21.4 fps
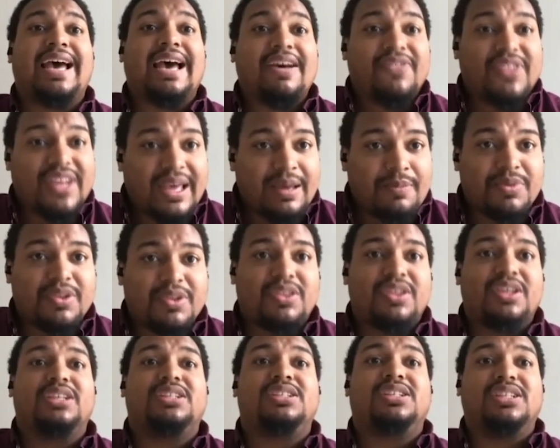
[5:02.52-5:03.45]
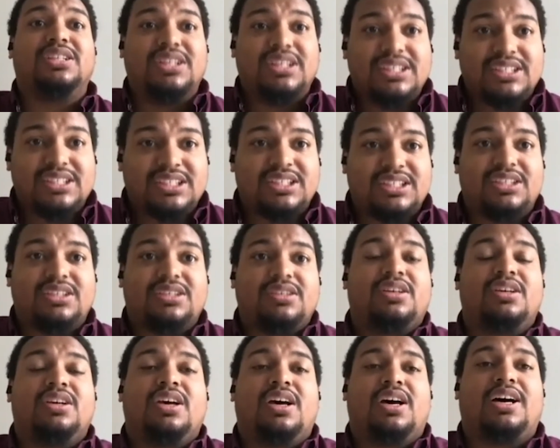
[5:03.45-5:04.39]
have the empathy to listen,
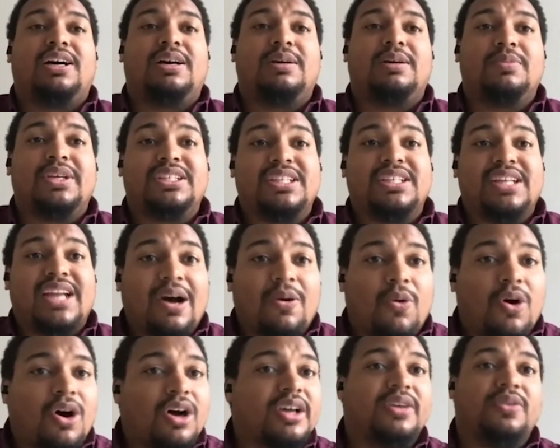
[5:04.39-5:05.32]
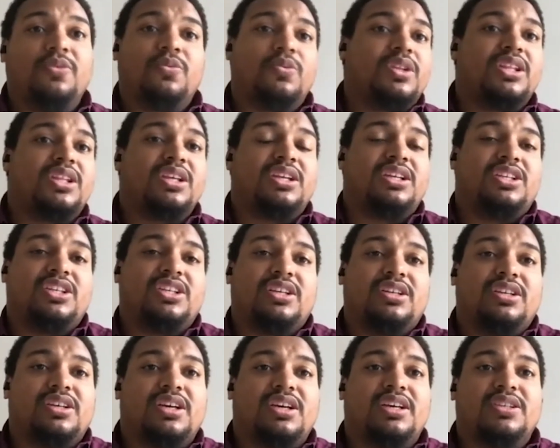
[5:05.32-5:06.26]
and to not walk in with an
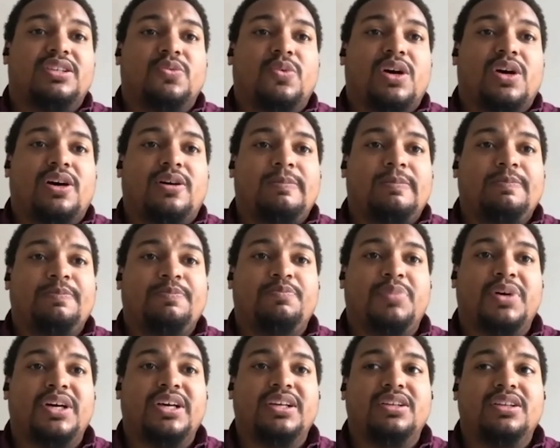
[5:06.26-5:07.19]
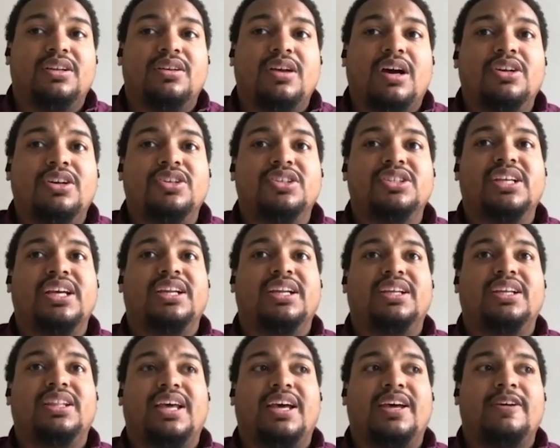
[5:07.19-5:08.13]
agenda as well. But
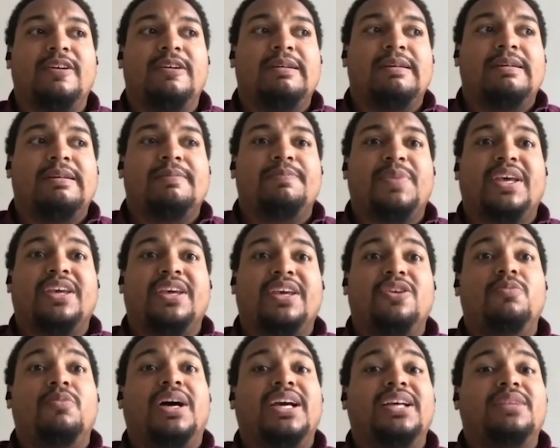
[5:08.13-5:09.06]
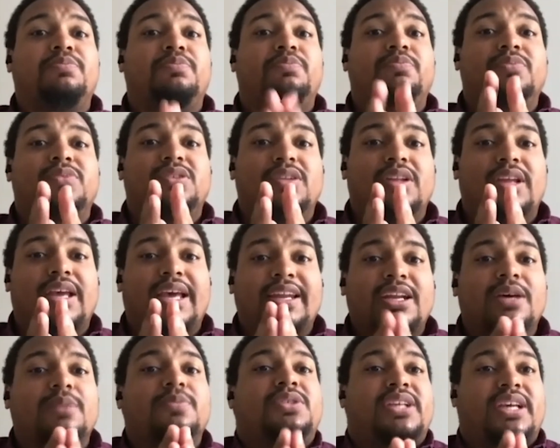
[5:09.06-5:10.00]
understanding that you might
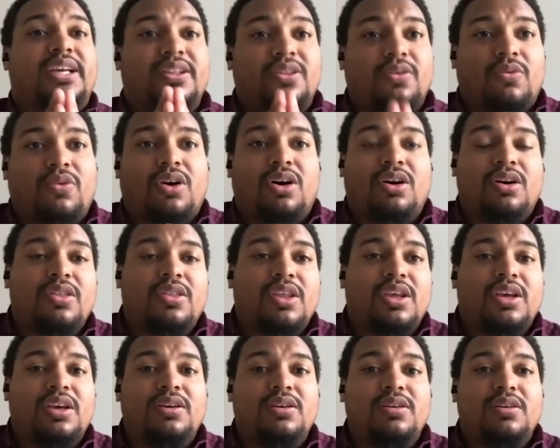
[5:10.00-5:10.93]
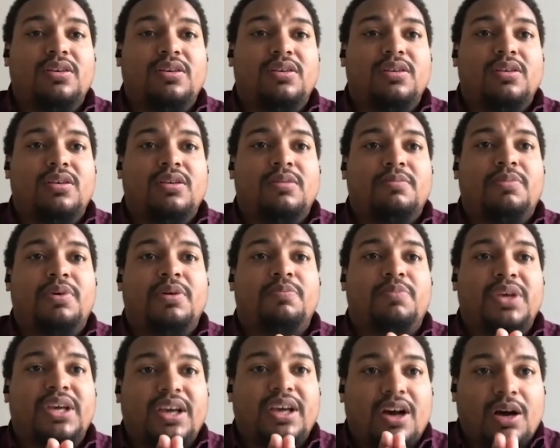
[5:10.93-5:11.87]
end up saying the wrong thing, but
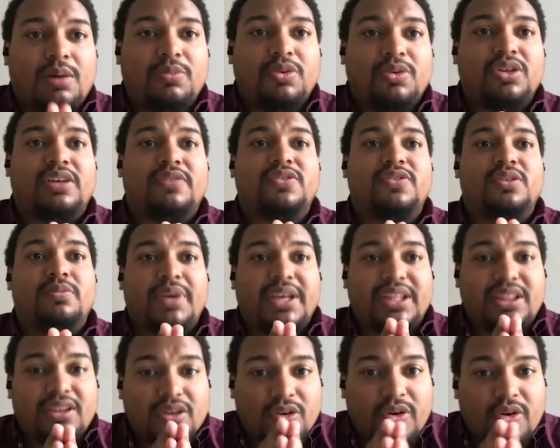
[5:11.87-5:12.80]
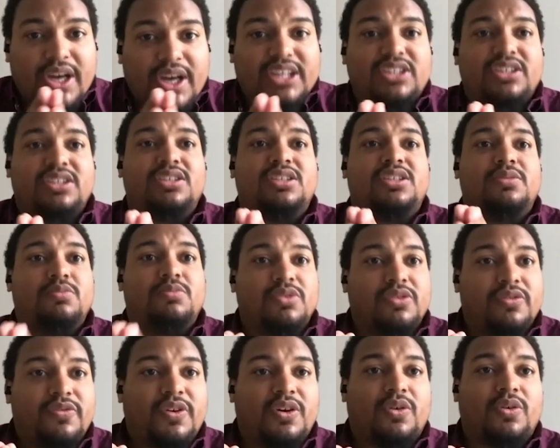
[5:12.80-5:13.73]
being humble enough to make the correction to
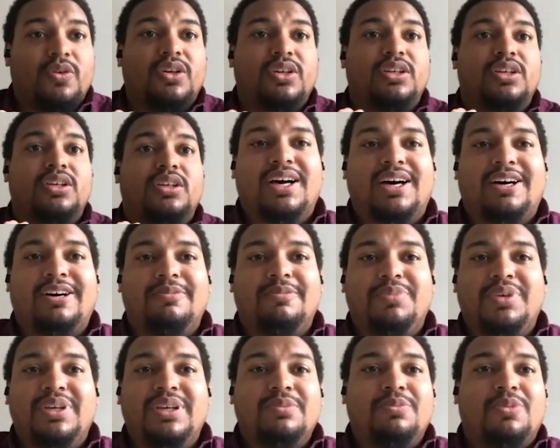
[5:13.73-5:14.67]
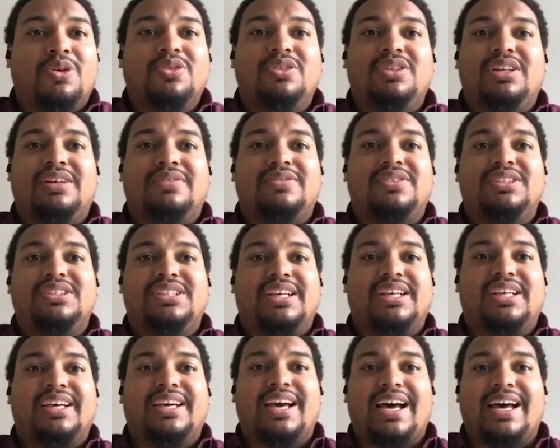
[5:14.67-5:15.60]
move forward, being bold enough to
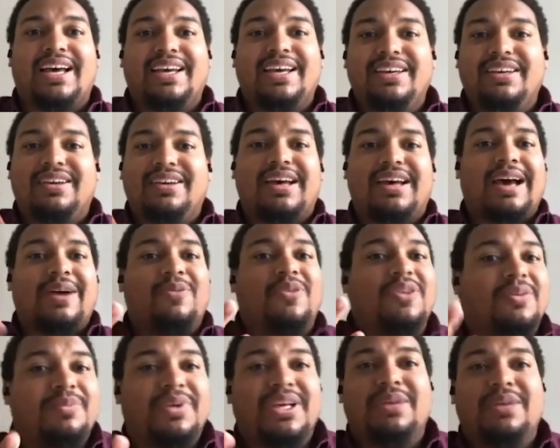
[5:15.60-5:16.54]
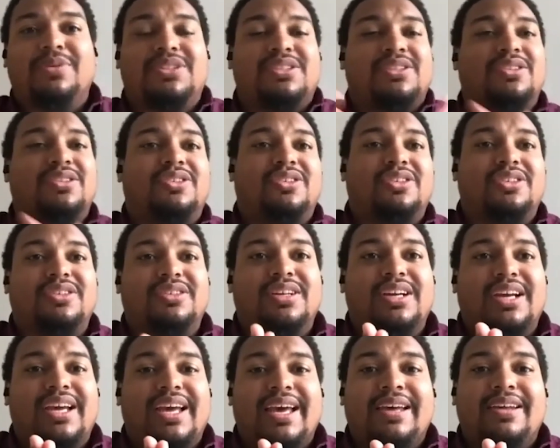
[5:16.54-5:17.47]
say, I want to be able to learn.
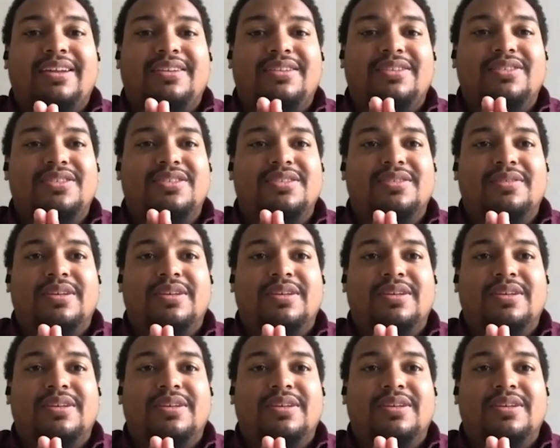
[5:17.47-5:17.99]
And